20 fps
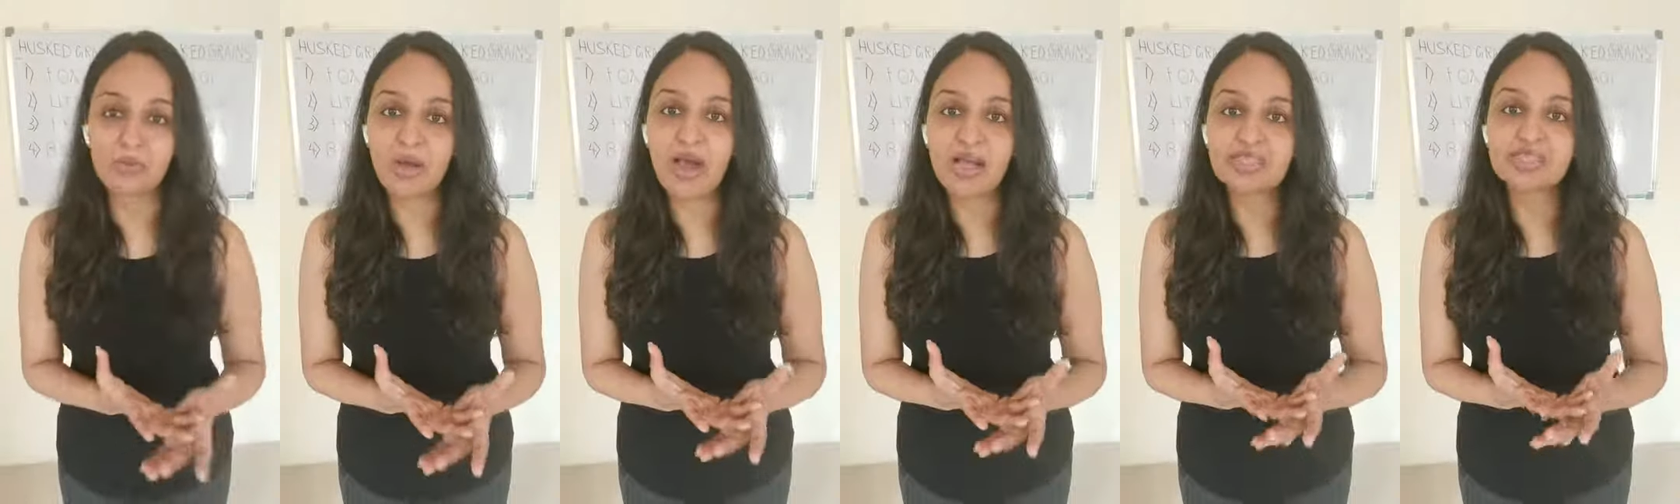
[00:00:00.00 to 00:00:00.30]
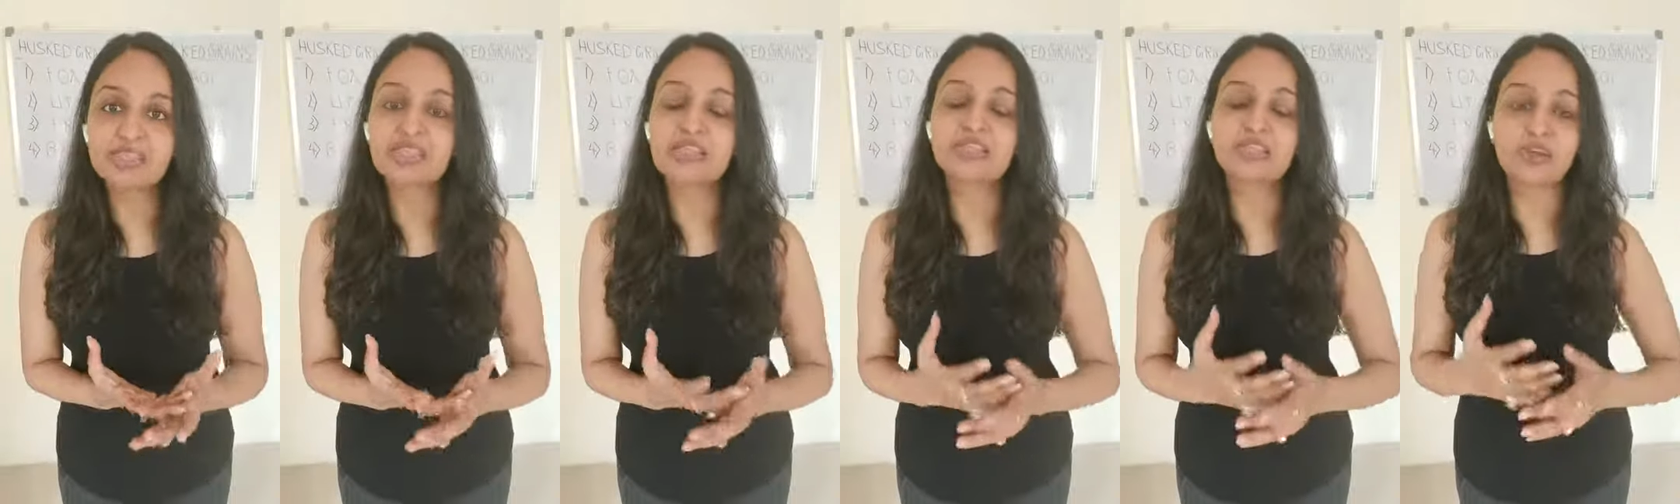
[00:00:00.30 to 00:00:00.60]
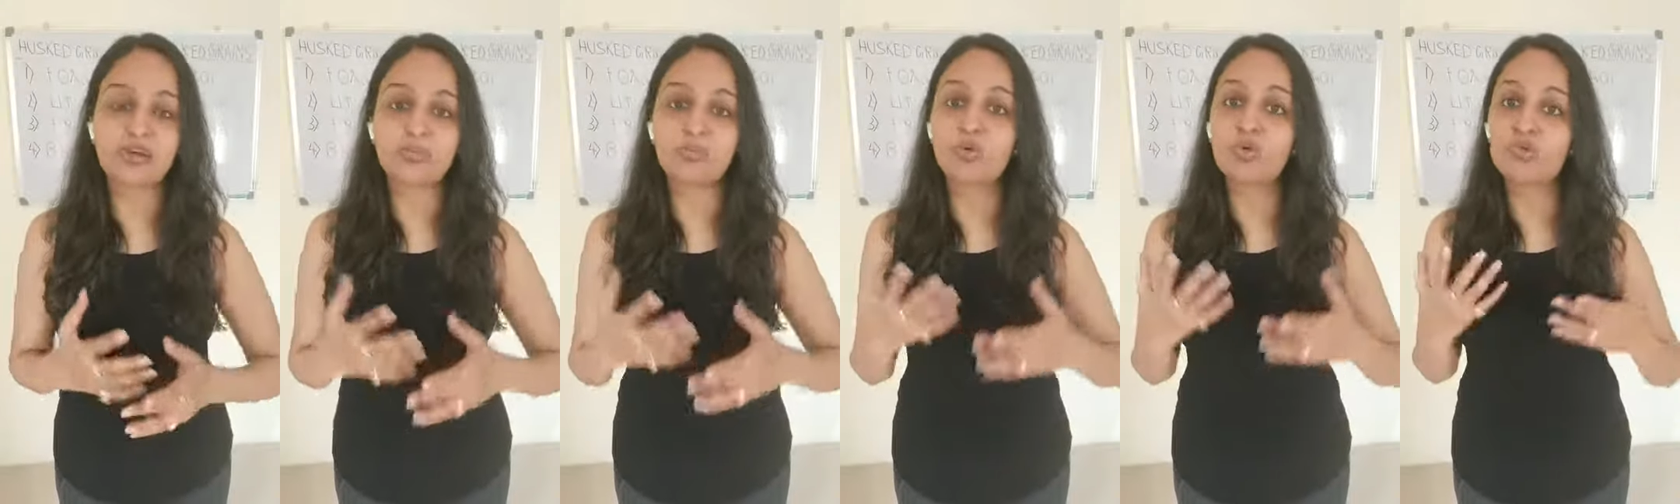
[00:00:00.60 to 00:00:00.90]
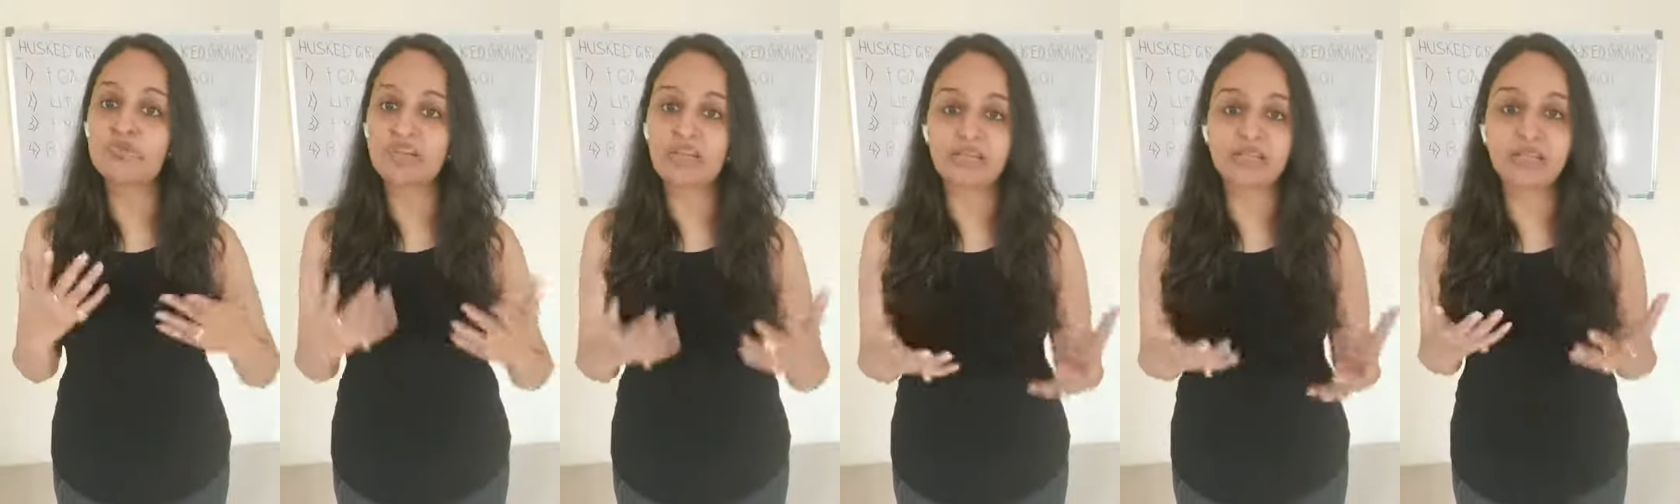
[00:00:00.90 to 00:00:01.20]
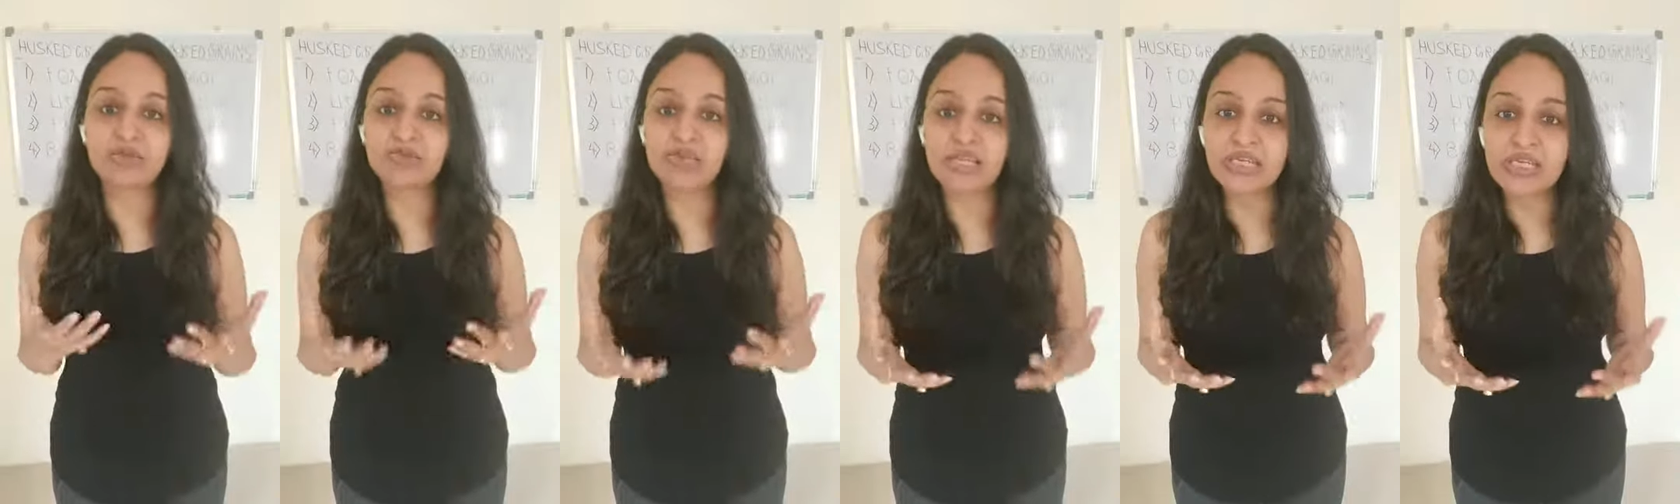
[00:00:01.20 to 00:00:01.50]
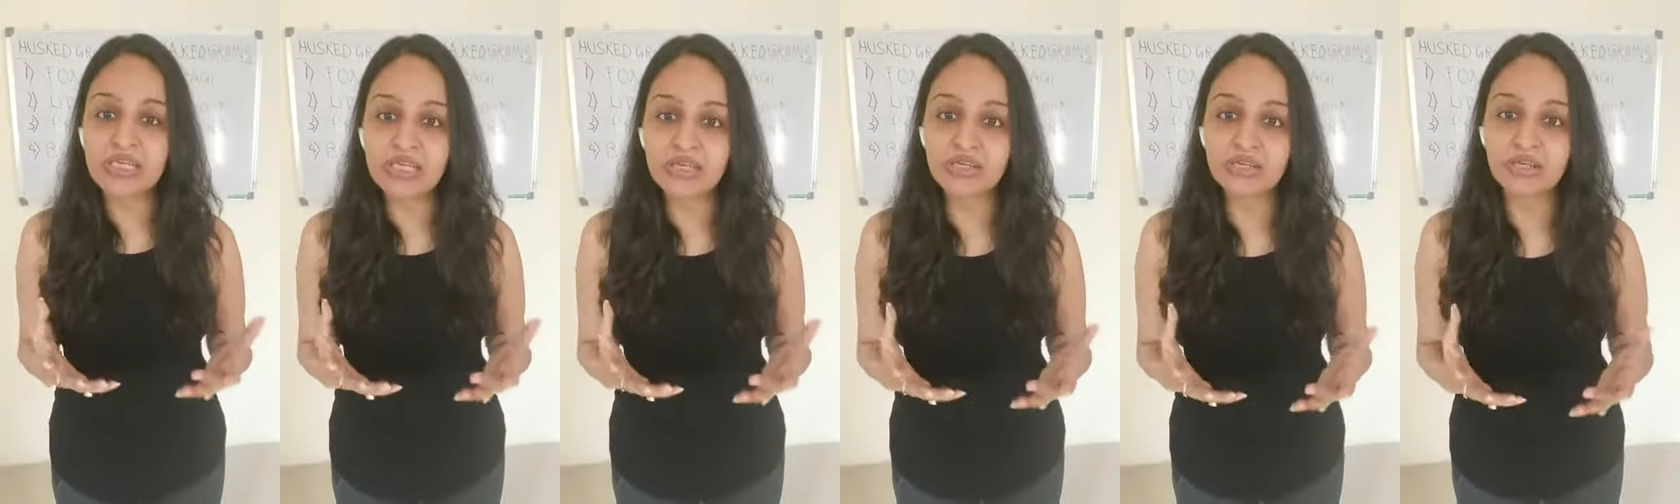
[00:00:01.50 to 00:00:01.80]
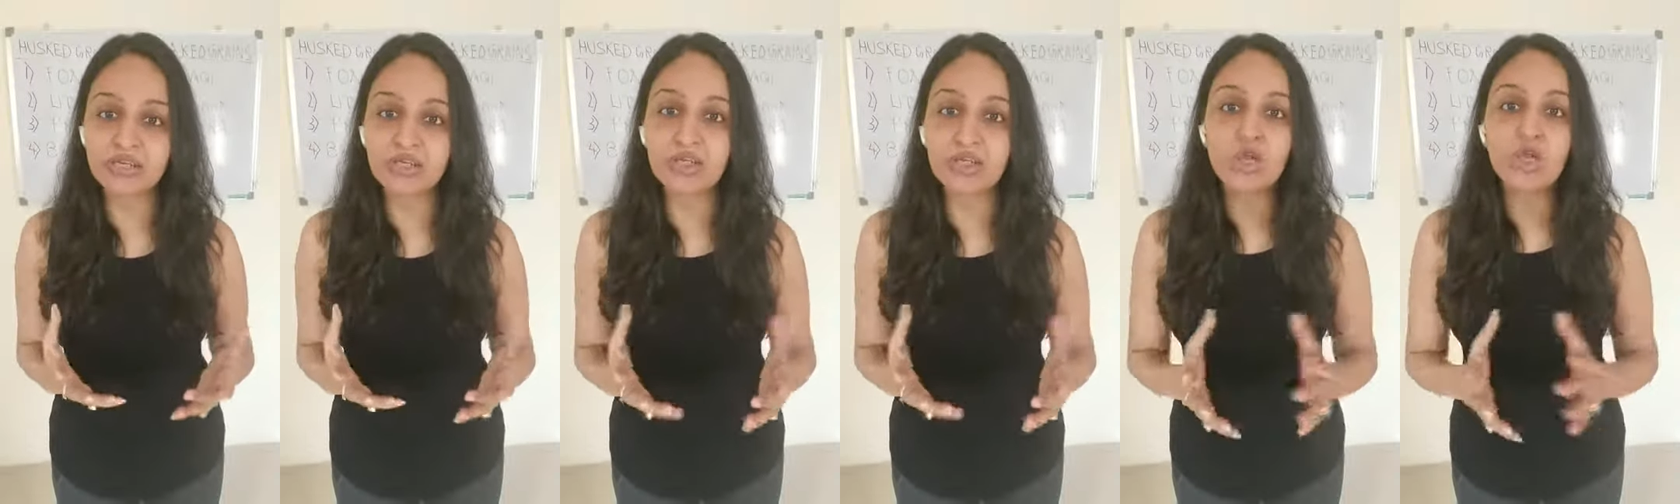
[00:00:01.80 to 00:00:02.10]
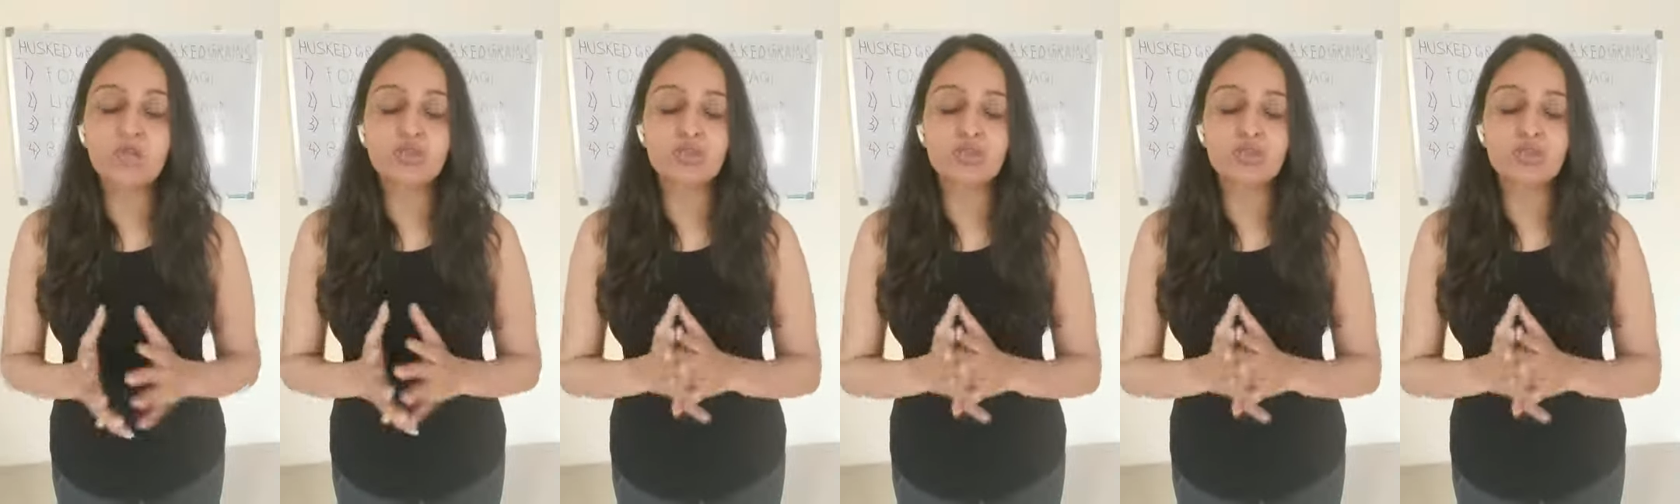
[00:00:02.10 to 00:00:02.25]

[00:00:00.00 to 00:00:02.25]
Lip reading: husk is removed and then we eat it.